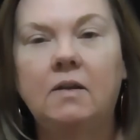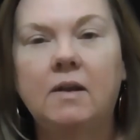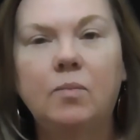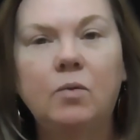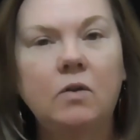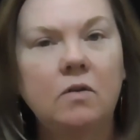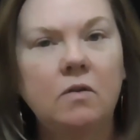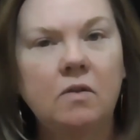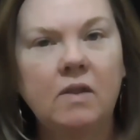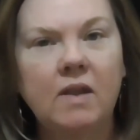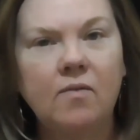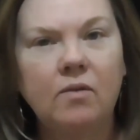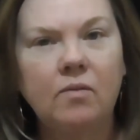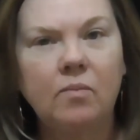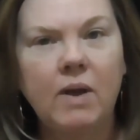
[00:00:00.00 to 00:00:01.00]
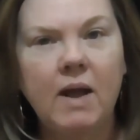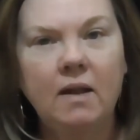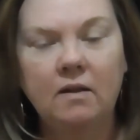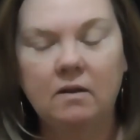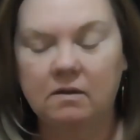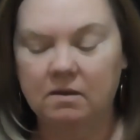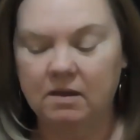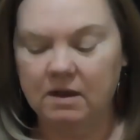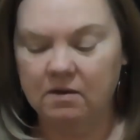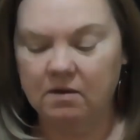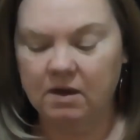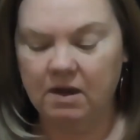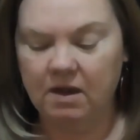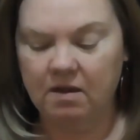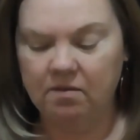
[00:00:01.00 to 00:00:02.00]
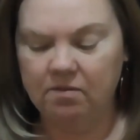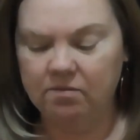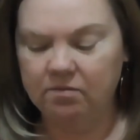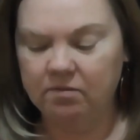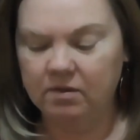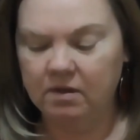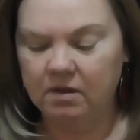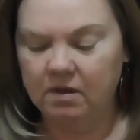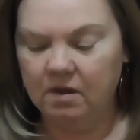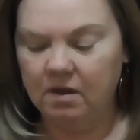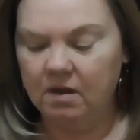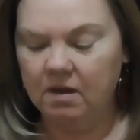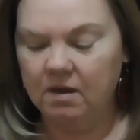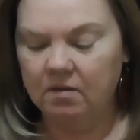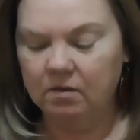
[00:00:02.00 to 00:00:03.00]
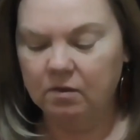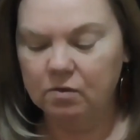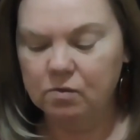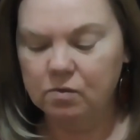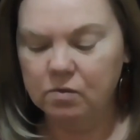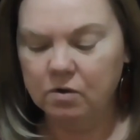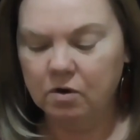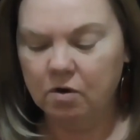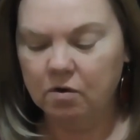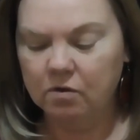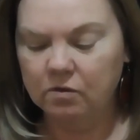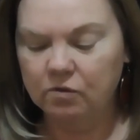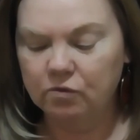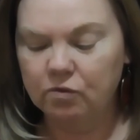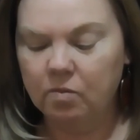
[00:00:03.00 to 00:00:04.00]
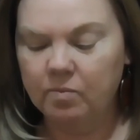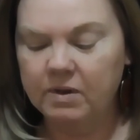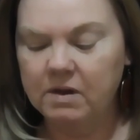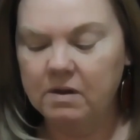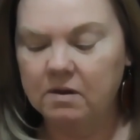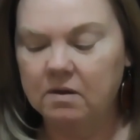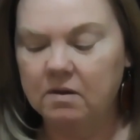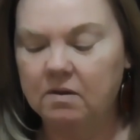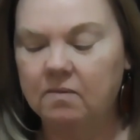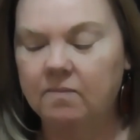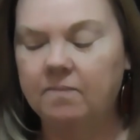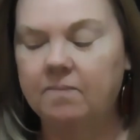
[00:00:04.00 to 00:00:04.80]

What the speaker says: W7 palette that I have. It's called Hot Tropic